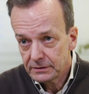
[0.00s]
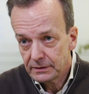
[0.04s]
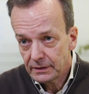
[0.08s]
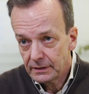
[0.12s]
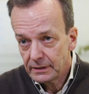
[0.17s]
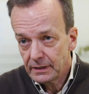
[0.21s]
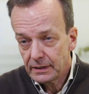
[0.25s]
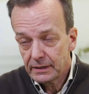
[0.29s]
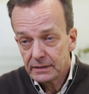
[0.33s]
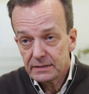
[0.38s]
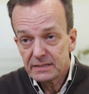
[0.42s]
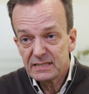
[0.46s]

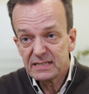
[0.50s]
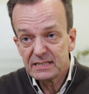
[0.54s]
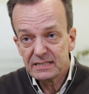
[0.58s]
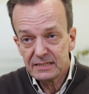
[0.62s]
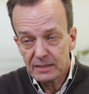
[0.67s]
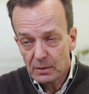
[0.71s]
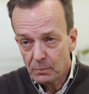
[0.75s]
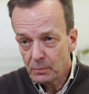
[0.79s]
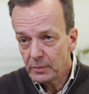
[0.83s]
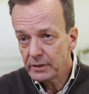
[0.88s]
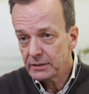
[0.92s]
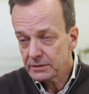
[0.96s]
And
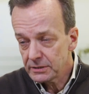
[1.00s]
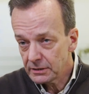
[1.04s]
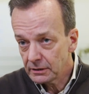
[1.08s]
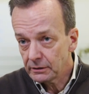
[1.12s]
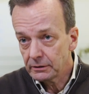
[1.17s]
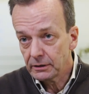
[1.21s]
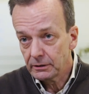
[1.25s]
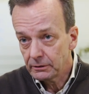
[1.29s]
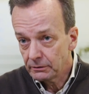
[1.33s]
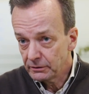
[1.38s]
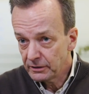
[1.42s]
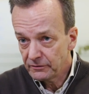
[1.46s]
somebody's
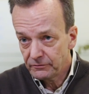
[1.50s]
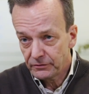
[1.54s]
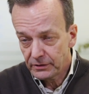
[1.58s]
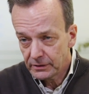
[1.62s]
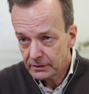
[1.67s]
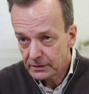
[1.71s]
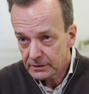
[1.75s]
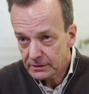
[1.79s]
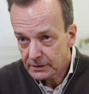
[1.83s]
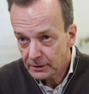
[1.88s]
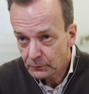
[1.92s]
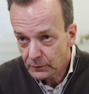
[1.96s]
going to go in the
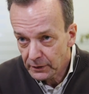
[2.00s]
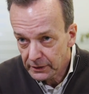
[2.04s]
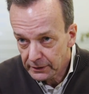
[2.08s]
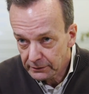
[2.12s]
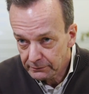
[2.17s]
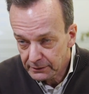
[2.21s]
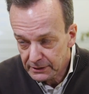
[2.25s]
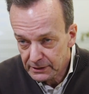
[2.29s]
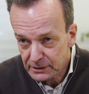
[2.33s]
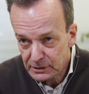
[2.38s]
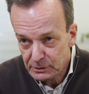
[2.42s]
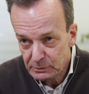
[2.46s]
front. And
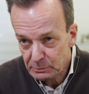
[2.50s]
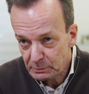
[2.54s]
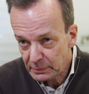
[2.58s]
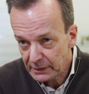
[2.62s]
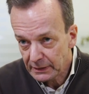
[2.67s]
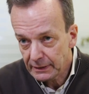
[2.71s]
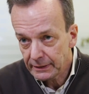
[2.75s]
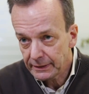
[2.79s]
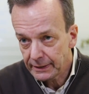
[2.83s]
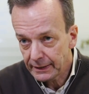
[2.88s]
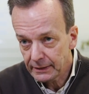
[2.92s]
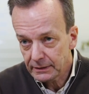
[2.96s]
whether it's
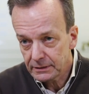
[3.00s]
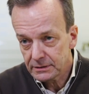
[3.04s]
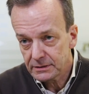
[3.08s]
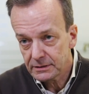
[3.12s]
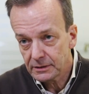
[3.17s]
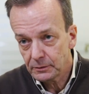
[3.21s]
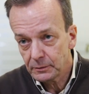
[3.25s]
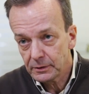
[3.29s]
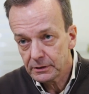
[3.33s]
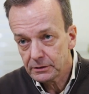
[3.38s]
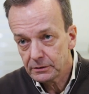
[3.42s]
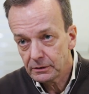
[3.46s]
Bill Gates
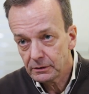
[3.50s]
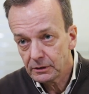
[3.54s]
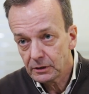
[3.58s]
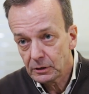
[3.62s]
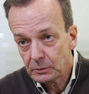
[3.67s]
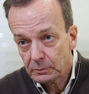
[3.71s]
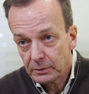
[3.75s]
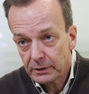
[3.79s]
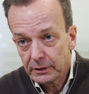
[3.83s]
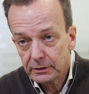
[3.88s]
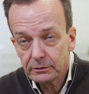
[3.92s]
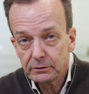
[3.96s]
that we talk
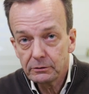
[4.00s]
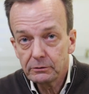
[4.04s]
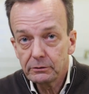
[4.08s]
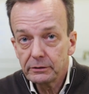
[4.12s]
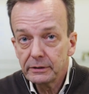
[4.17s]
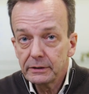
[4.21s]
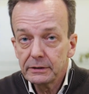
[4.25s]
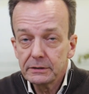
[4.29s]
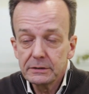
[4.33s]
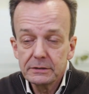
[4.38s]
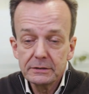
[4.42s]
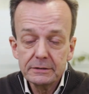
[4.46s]
about,
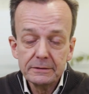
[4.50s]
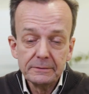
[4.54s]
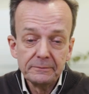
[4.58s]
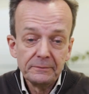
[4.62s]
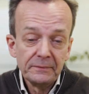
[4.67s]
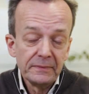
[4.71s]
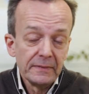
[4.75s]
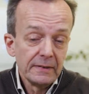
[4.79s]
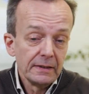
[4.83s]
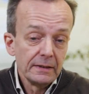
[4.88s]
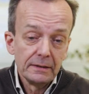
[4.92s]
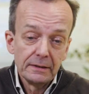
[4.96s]
or it's
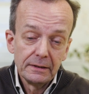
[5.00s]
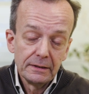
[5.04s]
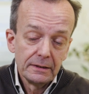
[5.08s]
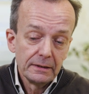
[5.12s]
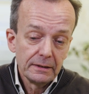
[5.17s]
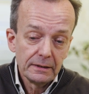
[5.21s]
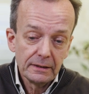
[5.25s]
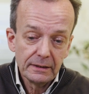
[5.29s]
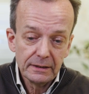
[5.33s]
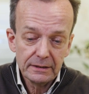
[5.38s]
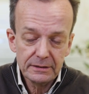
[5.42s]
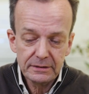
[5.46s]

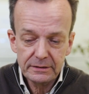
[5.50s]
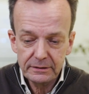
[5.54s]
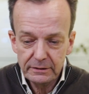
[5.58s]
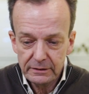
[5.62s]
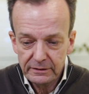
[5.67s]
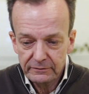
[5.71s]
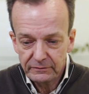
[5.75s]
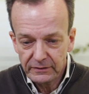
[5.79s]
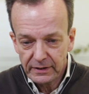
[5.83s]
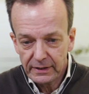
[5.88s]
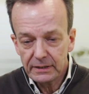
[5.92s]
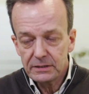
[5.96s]
sort
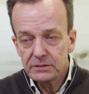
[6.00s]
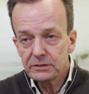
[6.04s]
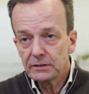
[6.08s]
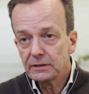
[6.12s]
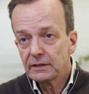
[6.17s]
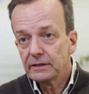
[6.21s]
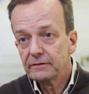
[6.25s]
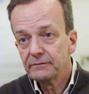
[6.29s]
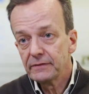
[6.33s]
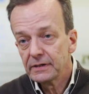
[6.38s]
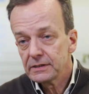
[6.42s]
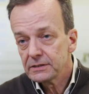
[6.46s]
of angel
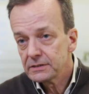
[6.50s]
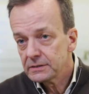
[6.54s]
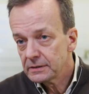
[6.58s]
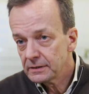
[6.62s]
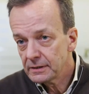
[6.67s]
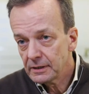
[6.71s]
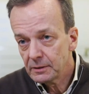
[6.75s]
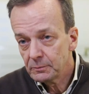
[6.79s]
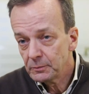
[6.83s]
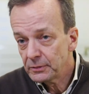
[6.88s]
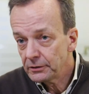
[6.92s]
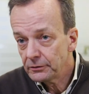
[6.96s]
investor
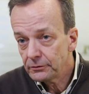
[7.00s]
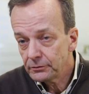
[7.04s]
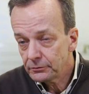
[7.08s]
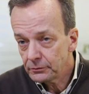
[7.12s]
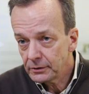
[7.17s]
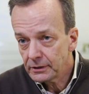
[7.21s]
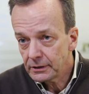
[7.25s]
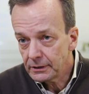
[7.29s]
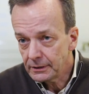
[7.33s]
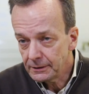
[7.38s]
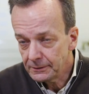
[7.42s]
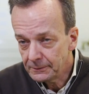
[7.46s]
number
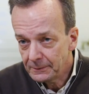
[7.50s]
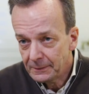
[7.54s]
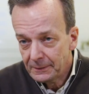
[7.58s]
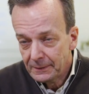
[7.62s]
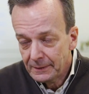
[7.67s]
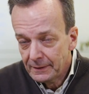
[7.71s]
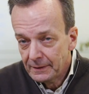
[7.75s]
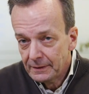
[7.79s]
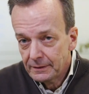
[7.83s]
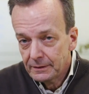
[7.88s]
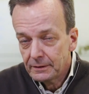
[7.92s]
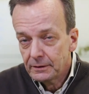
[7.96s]
three,
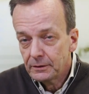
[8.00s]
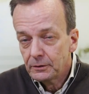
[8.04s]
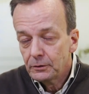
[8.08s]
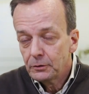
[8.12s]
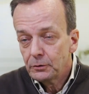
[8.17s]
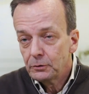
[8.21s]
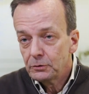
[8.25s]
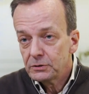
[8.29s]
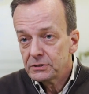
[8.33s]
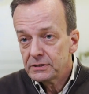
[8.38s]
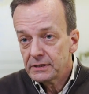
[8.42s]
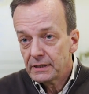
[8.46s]

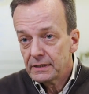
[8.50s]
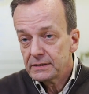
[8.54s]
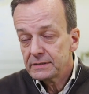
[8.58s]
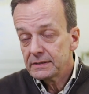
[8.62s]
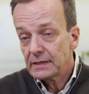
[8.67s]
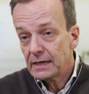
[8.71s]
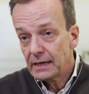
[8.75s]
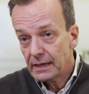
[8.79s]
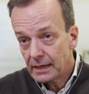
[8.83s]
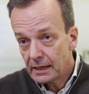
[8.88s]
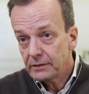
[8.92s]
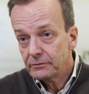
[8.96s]
who says,
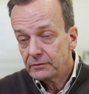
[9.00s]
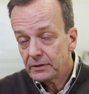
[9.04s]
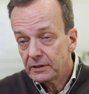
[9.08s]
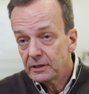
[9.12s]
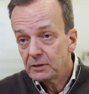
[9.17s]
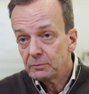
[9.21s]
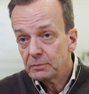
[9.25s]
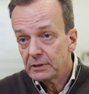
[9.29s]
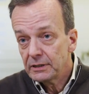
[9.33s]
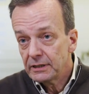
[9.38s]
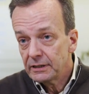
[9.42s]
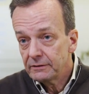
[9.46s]
I
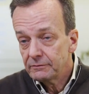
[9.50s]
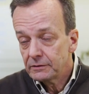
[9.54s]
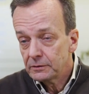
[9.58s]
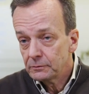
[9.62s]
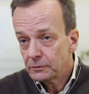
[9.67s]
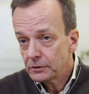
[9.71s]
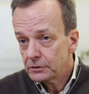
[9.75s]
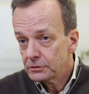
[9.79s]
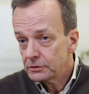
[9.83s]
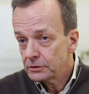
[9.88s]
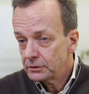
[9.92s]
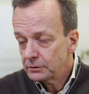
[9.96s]
really believe in
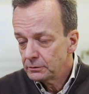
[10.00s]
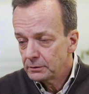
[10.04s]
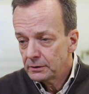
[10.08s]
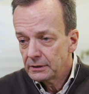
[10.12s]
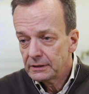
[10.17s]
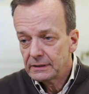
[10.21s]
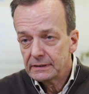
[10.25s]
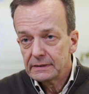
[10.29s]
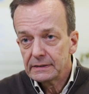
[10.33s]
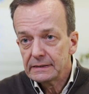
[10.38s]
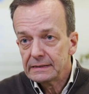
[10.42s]
what you're doing.